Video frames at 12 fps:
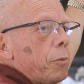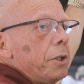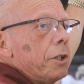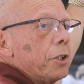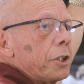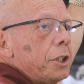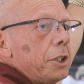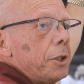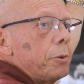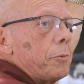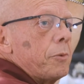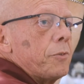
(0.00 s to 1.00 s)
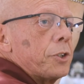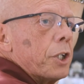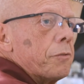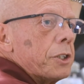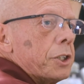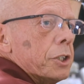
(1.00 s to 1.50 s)
When you're looking to
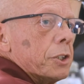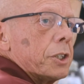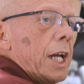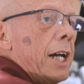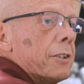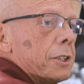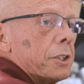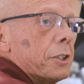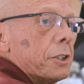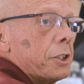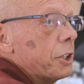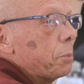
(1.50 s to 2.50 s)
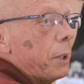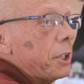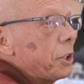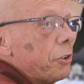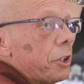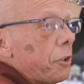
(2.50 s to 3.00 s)
service your silencers, just make
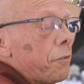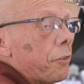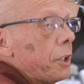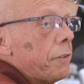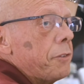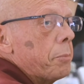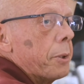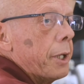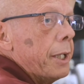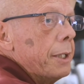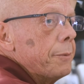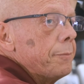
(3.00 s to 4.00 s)
sure they're free of debris.